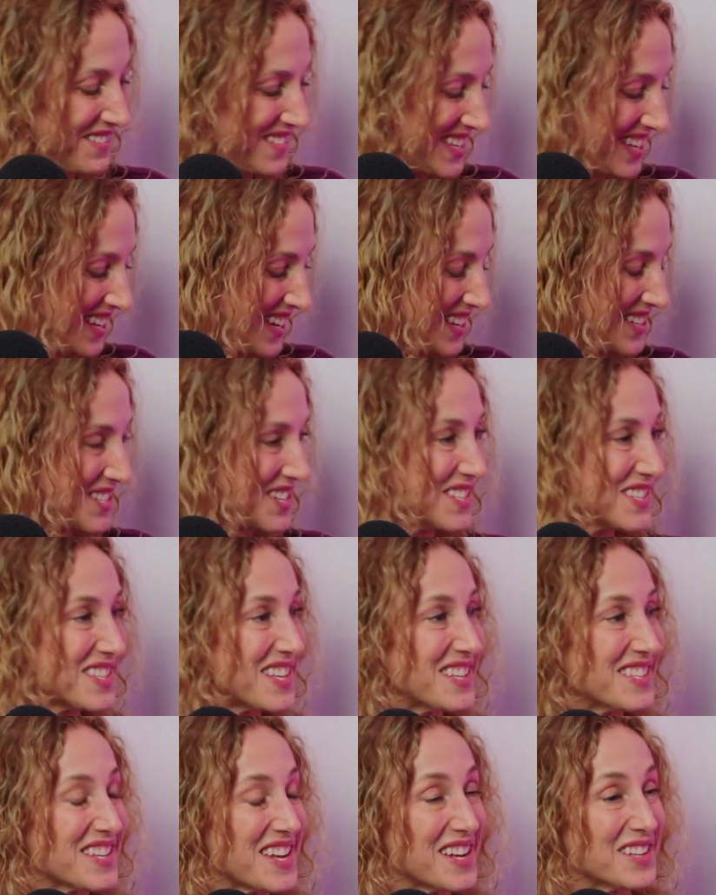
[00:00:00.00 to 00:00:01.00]
it. It's just
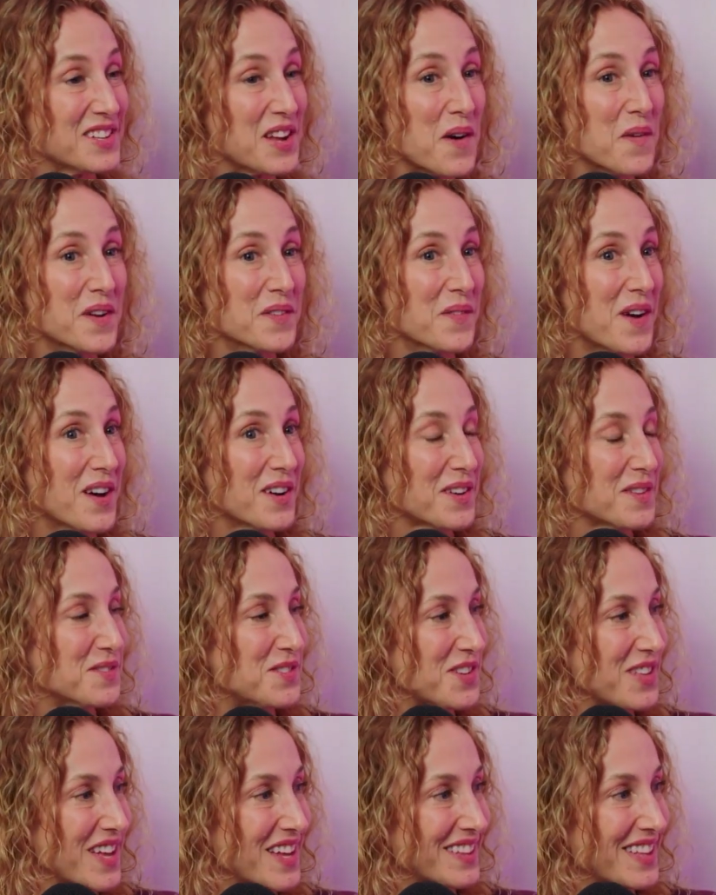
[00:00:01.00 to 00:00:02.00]
that like no one welcomes
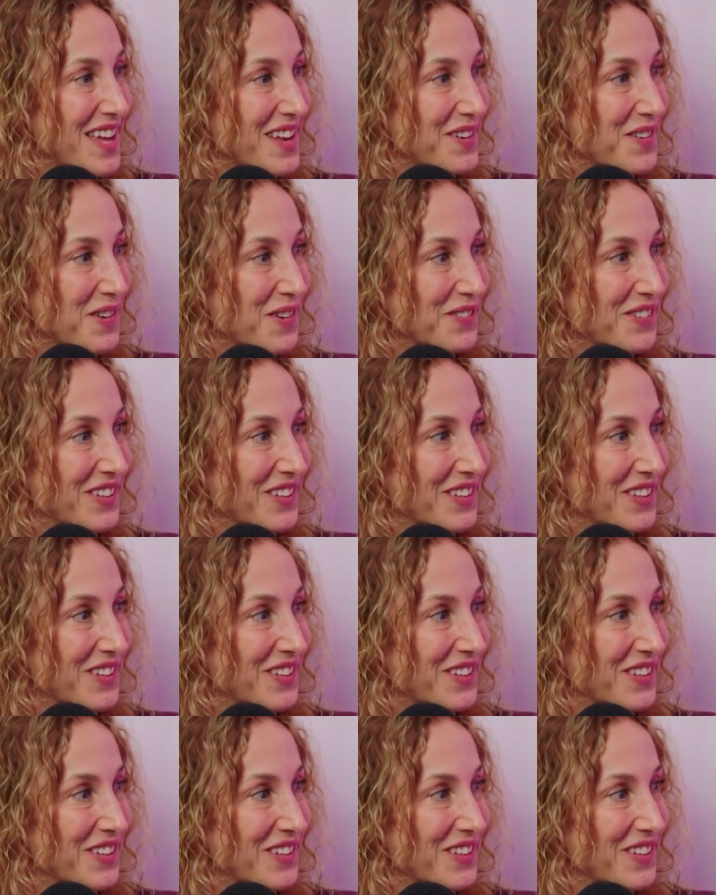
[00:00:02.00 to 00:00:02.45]
you like that normally.